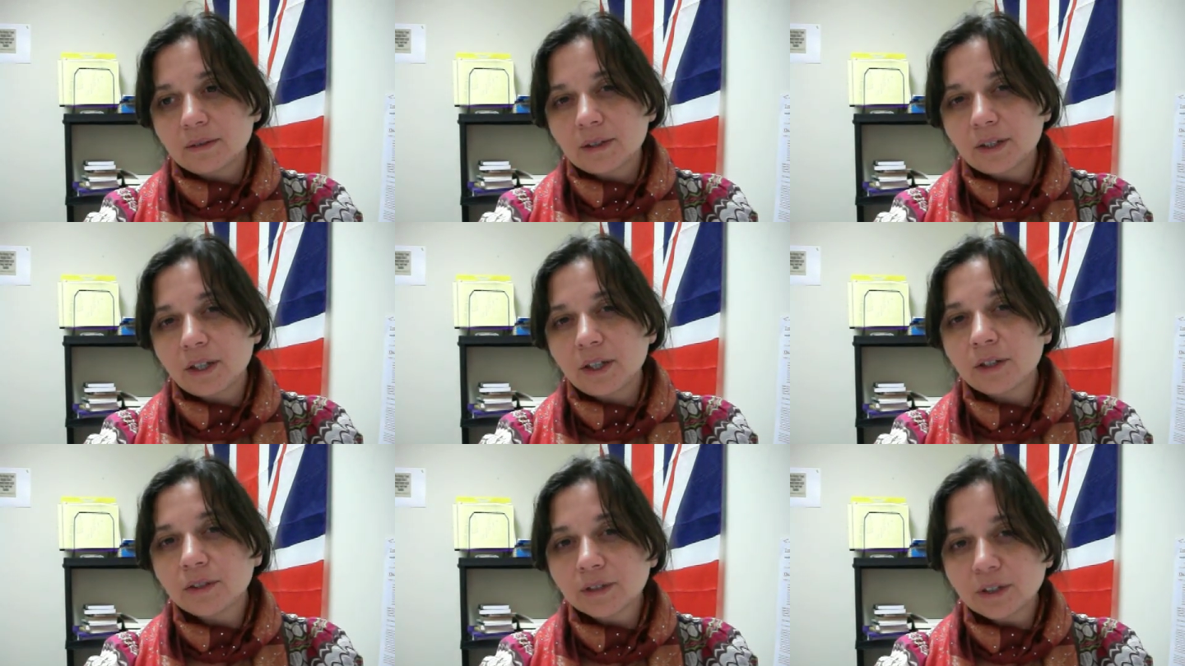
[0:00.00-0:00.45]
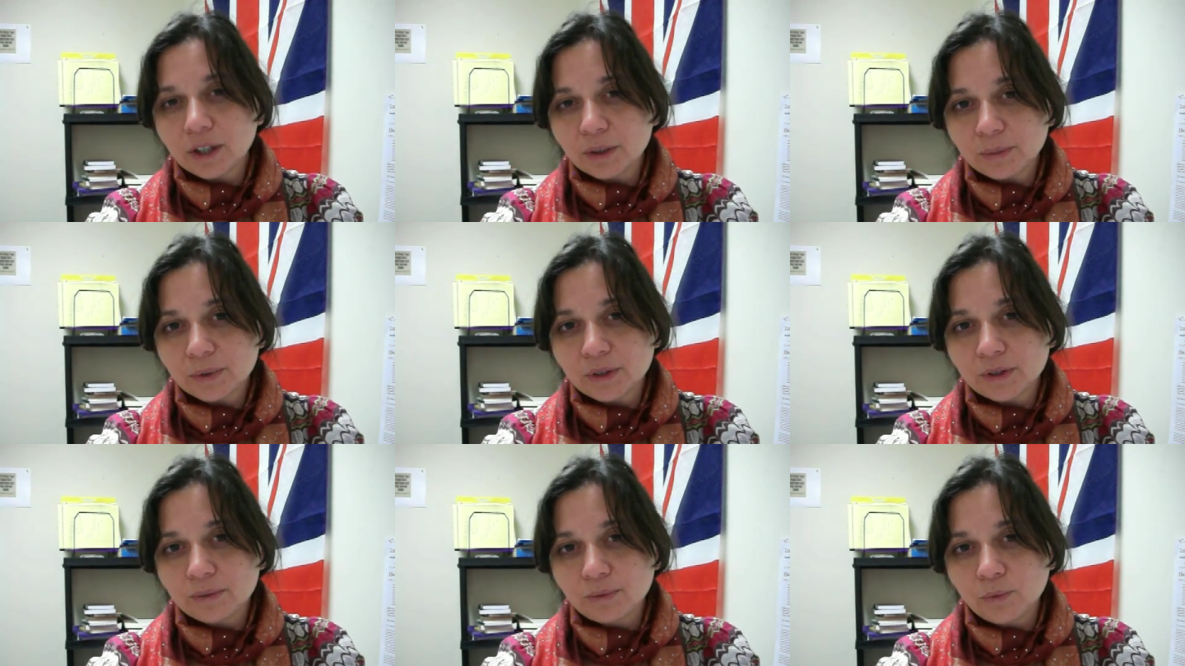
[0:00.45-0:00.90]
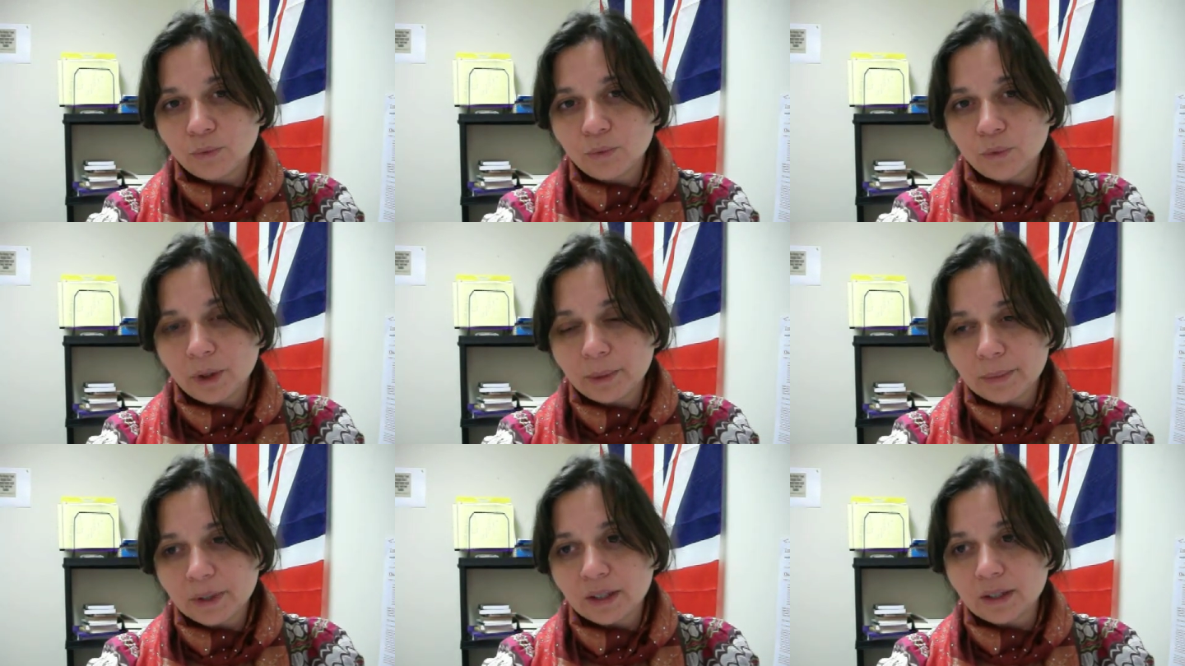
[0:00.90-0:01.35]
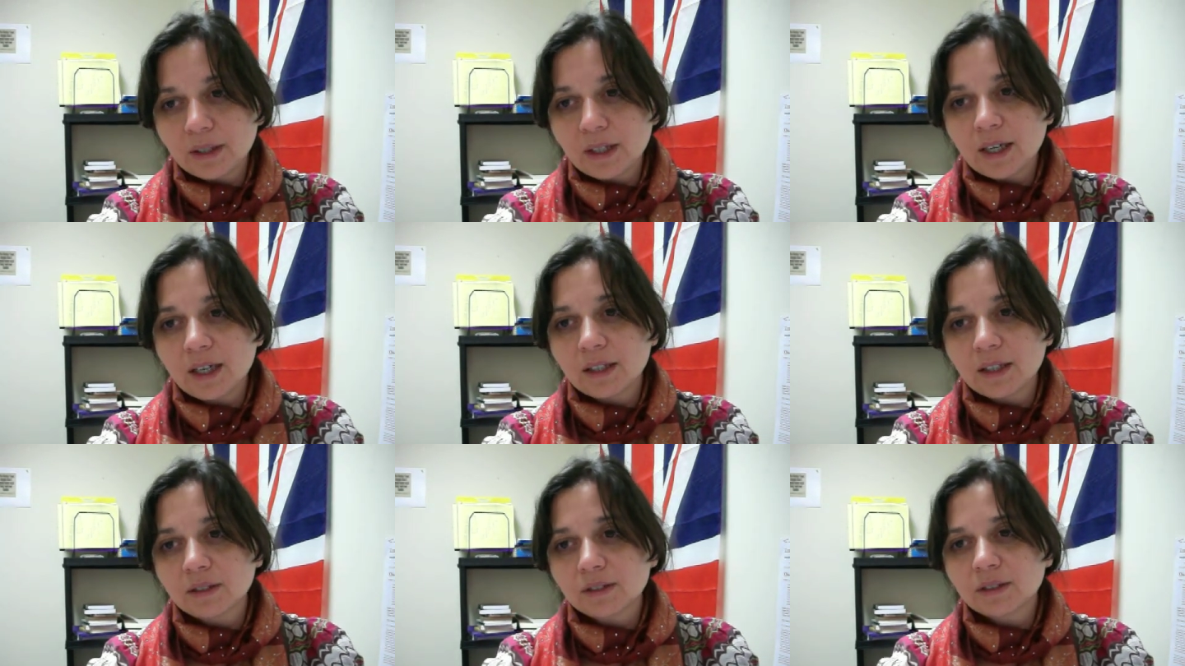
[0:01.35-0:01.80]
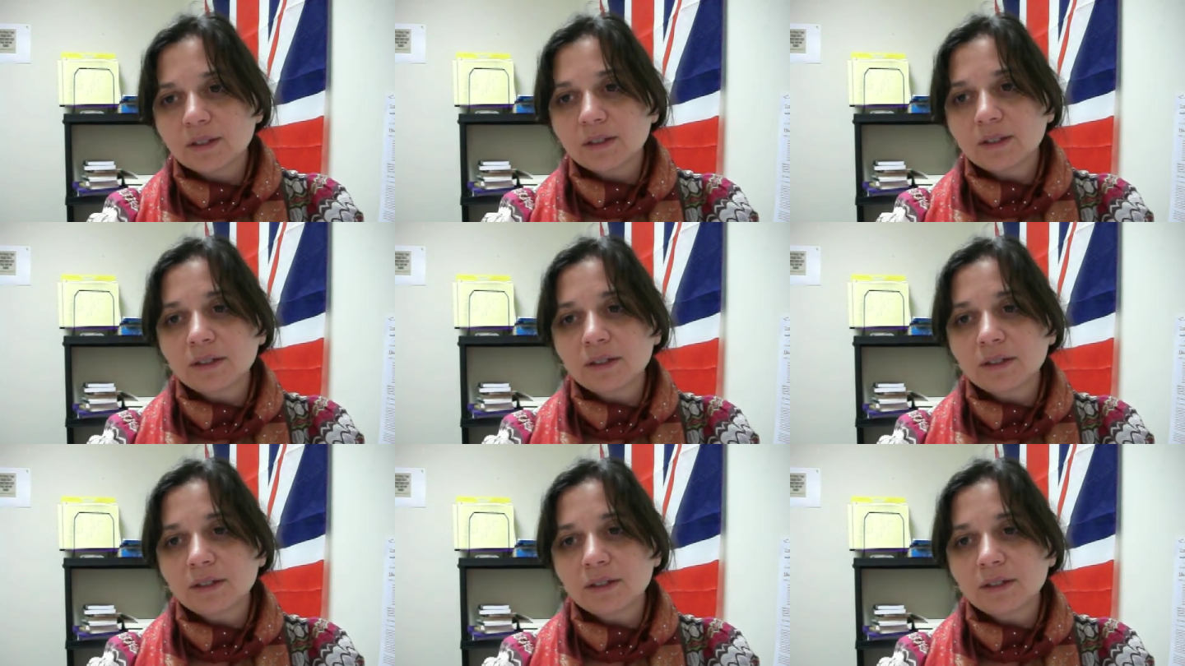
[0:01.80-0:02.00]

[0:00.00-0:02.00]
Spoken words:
held up women as